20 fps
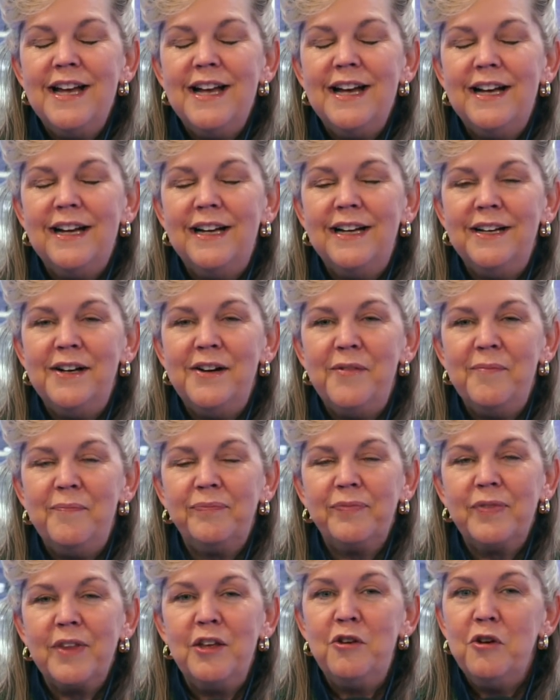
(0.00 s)

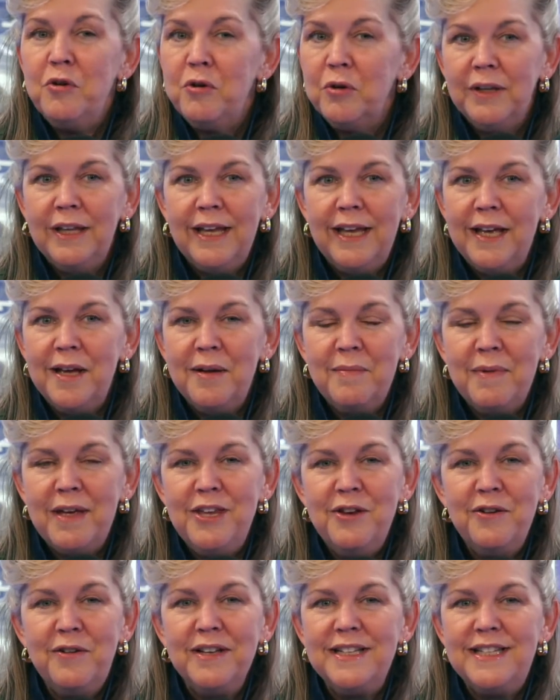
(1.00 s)
Google him.
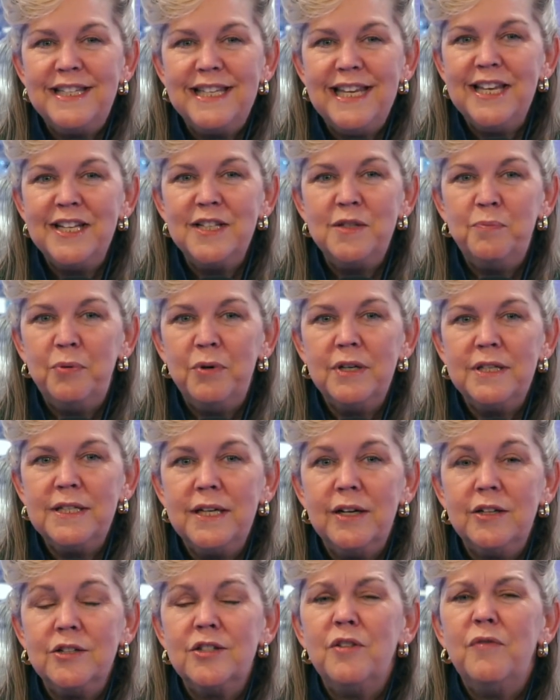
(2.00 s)
You can see his books
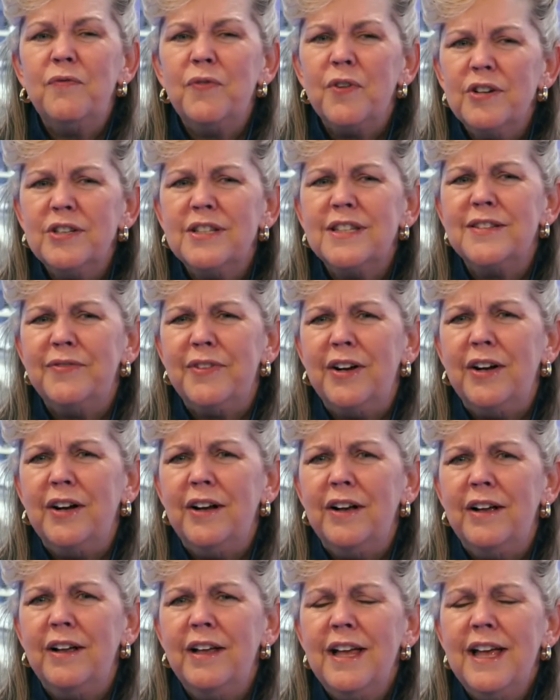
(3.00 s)
here. So first of
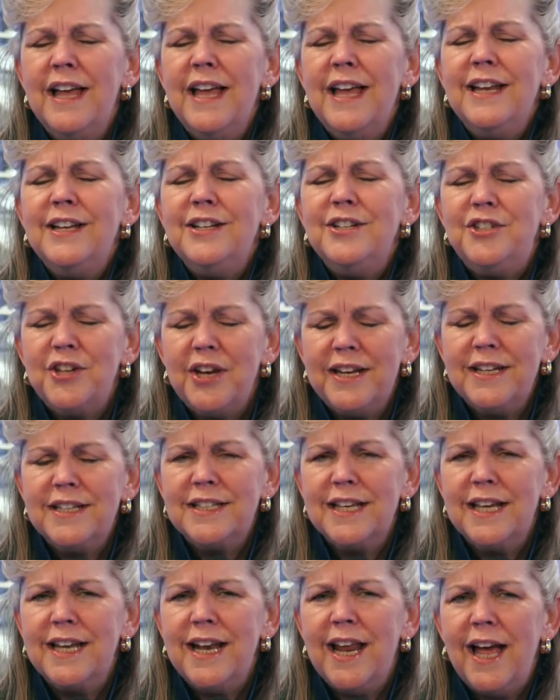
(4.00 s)
all,
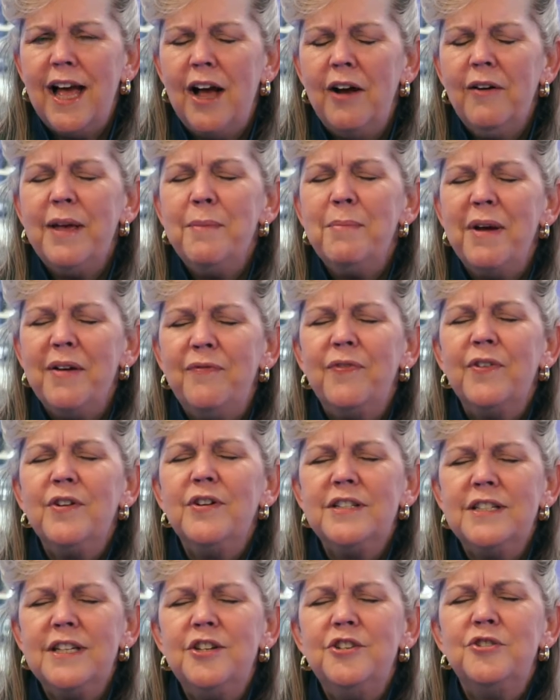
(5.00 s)
Jason, okay, my
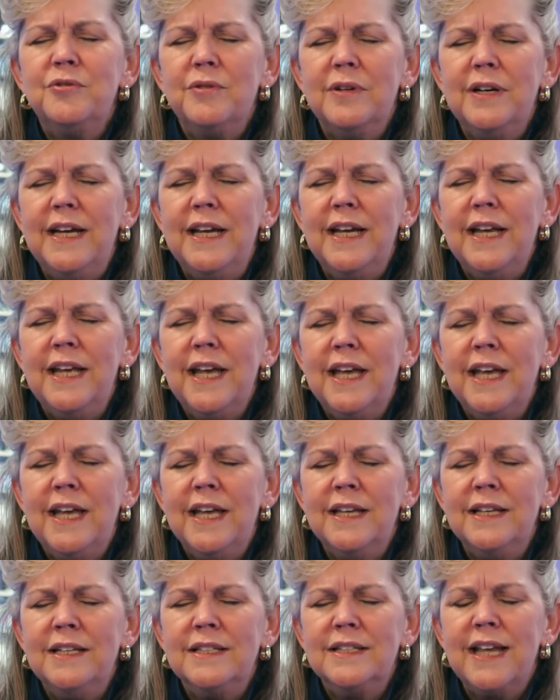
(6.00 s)
first intrigue
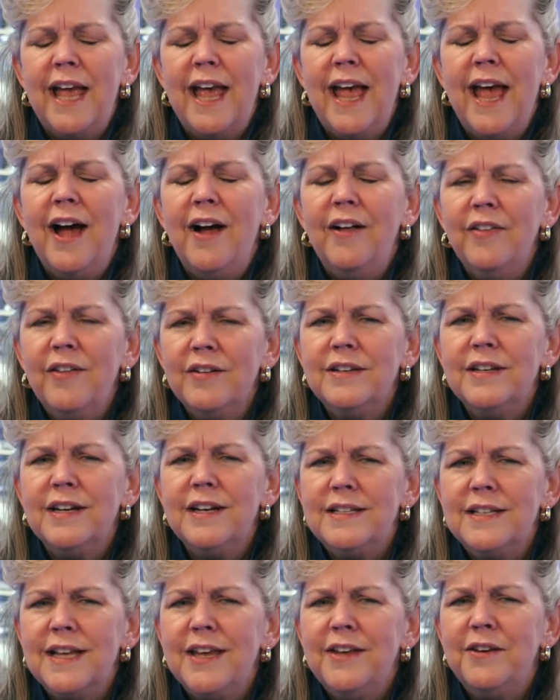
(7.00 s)
is how long did
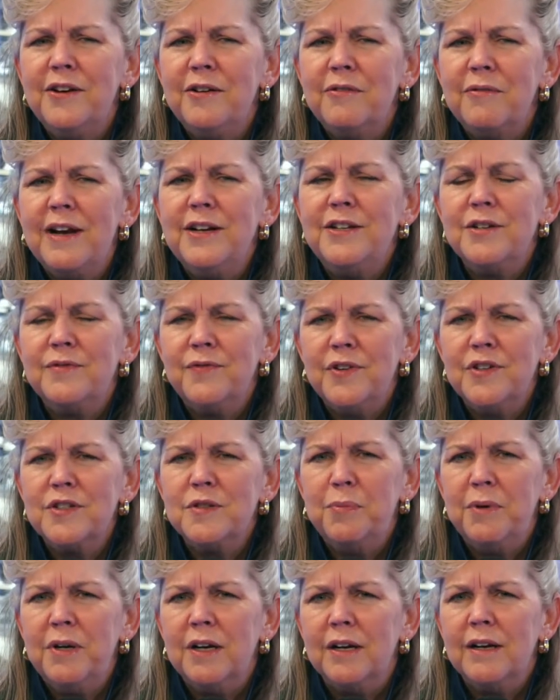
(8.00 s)
it take you to write your
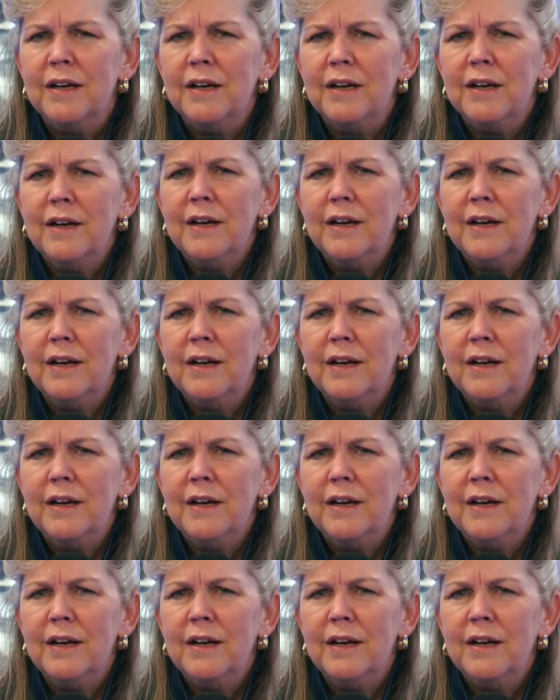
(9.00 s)
first book?